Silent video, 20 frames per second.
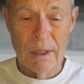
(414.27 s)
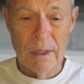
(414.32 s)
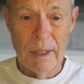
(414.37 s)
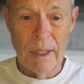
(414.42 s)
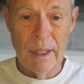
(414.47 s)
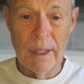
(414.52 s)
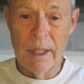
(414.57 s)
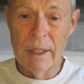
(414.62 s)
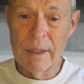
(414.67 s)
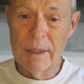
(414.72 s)

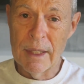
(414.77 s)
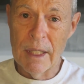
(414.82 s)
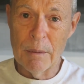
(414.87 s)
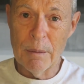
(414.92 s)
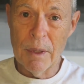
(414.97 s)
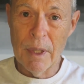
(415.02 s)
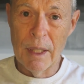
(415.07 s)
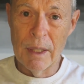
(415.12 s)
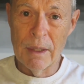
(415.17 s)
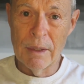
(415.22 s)
And on top
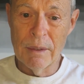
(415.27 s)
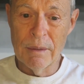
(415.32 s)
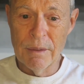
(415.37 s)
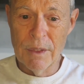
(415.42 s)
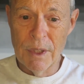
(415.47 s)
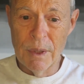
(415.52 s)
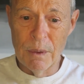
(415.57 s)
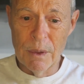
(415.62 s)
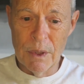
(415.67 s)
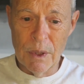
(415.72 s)
of that,
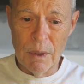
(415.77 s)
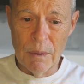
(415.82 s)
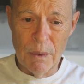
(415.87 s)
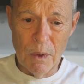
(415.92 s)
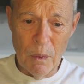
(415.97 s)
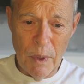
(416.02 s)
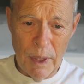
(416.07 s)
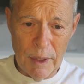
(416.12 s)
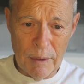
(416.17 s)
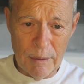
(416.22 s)
she was
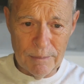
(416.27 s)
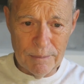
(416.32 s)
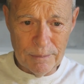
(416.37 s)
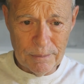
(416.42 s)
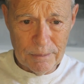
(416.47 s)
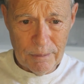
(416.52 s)
overweight.